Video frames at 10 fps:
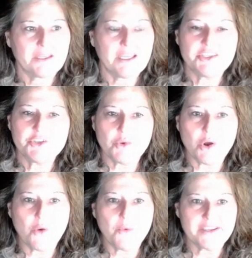And you
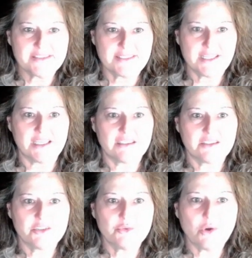always did.
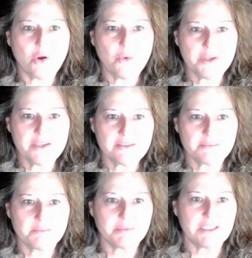You always
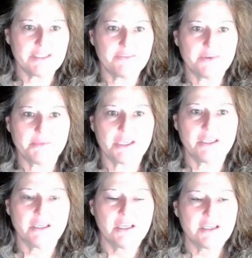believe in
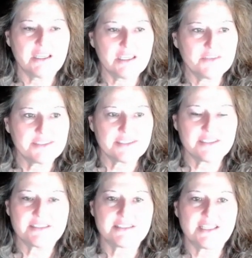me. Even to
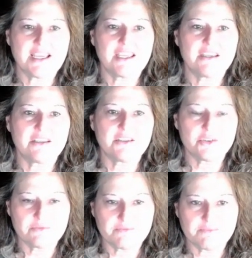this day,
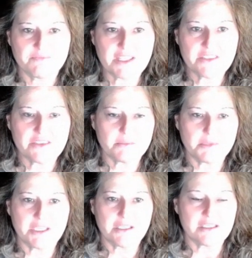your faith in
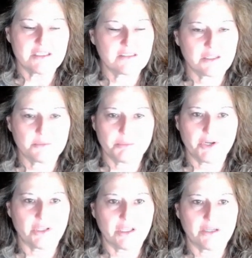me is
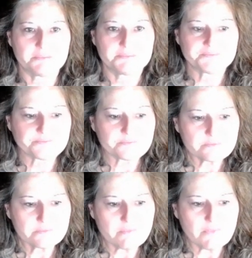unparalleled.
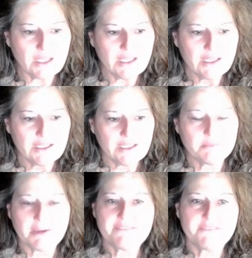And
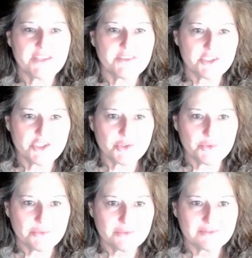my faith in
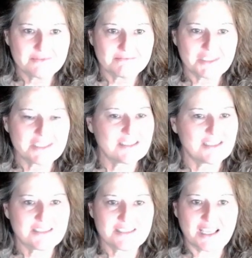you is
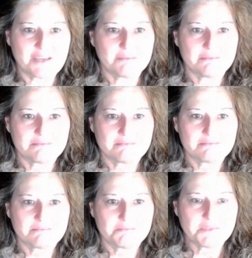the same
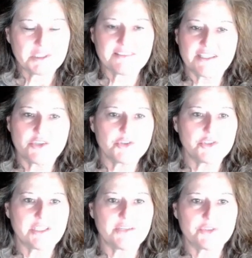because I know
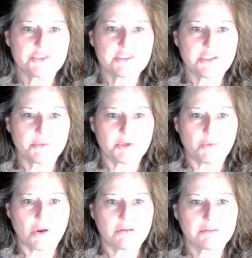you'd never steer me
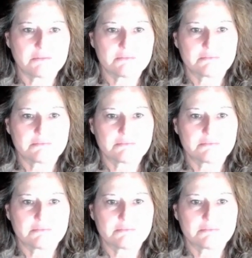wrong.